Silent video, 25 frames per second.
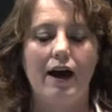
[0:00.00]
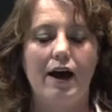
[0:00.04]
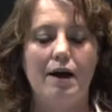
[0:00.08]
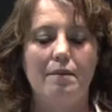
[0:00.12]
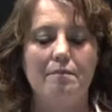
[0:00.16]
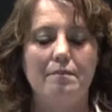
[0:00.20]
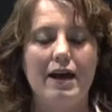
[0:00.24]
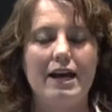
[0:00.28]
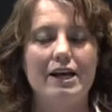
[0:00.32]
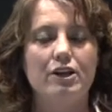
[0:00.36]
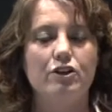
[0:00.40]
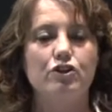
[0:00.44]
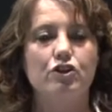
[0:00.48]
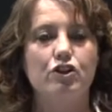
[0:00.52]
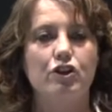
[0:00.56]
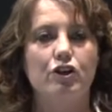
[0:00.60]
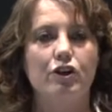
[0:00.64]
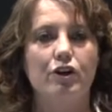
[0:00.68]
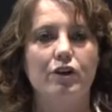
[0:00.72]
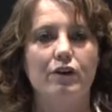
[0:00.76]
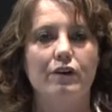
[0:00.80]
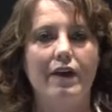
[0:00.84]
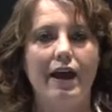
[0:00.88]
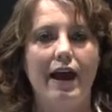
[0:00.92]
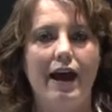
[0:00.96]
Make
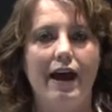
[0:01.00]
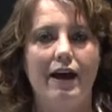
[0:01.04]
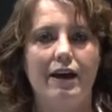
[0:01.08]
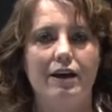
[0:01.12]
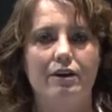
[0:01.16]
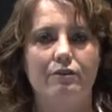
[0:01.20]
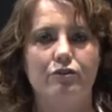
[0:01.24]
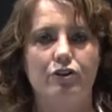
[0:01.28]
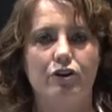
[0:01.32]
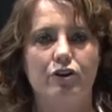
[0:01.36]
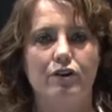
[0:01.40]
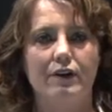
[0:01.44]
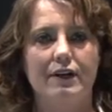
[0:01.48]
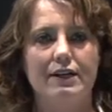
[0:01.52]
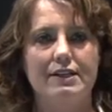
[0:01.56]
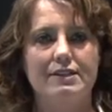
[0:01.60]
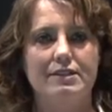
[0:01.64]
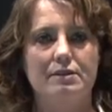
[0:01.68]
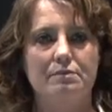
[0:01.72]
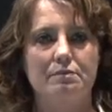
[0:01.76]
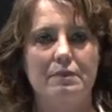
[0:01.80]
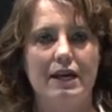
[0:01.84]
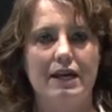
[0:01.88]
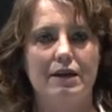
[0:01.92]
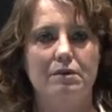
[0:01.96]
sure that if you're doing
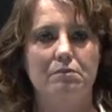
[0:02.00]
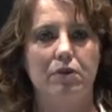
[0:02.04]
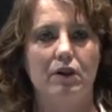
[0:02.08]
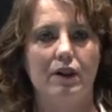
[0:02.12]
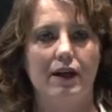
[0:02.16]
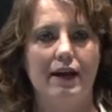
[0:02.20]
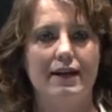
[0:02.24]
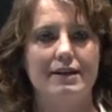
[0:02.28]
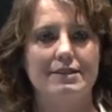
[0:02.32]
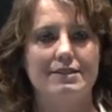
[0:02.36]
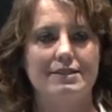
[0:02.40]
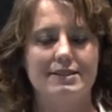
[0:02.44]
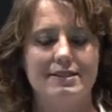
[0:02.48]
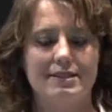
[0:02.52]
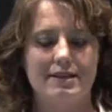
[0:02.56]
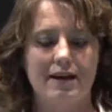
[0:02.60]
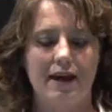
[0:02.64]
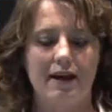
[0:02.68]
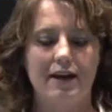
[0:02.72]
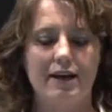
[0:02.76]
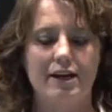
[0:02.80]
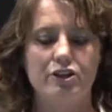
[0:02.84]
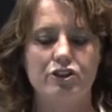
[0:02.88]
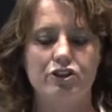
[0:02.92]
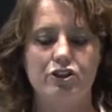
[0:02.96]
some implant
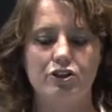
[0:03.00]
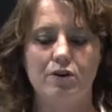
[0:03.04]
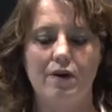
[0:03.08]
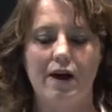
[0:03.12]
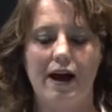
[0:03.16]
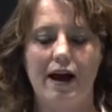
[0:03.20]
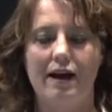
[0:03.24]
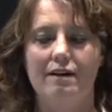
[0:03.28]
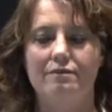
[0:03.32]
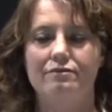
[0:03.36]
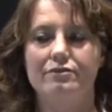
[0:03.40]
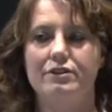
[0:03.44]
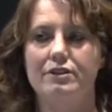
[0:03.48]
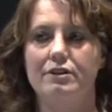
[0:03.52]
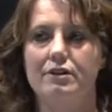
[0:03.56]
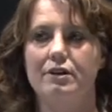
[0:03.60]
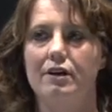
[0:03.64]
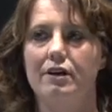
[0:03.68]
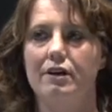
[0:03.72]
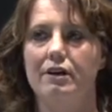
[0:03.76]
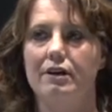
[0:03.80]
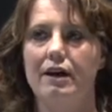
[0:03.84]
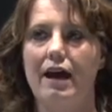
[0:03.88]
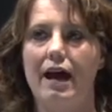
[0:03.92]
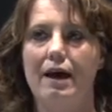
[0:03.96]
studies, you have
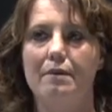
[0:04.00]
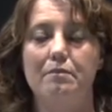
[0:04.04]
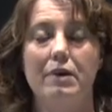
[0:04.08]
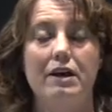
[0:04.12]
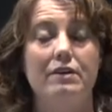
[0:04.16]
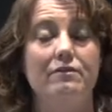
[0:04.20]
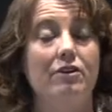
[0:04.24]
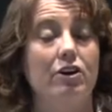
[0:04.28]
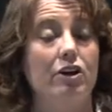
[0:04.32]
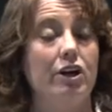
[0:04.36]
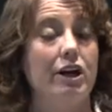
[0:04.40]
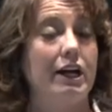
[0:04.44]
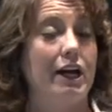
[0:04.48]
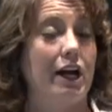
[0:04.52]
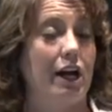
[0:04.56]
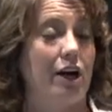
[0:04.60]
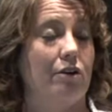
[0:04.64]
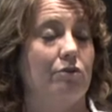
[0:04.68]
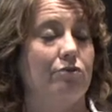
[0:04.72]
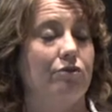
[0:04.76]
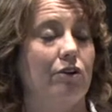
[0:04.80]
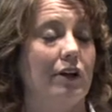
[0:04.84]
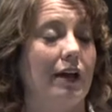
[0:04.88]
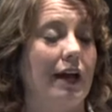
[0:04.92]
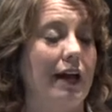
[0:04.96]
to be very
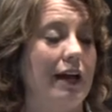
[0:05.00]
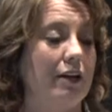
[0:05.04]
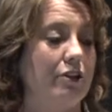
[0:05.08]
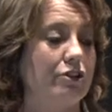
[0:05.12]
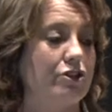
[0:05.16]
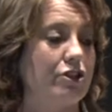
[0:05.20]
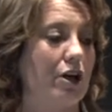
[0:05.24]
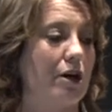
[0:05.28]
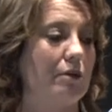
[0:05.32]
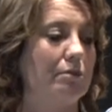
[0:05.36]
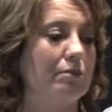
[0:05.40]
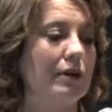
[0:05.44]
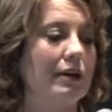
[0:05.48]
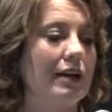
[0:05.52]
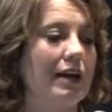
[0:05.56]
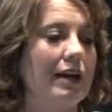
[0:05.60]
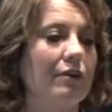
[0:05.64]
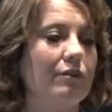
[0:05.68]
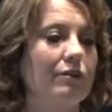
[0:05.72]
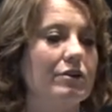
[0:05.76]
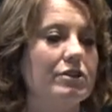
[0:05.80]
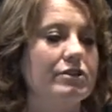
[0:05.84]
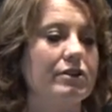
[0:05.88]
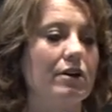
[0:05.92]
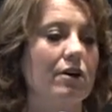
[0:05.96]
careful at
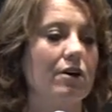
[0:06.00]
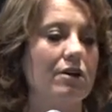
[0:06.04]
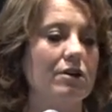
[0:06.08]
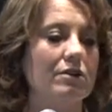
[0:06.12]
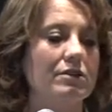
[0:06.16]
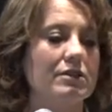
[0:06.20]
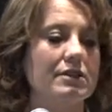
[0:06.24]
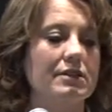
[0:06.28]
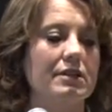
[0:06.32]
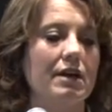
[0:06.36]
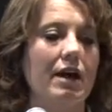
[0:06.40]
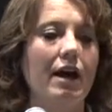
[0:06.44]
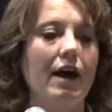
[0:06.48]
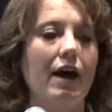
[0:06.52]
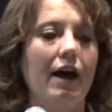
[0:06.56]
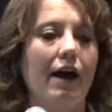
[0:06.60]
interpreting results.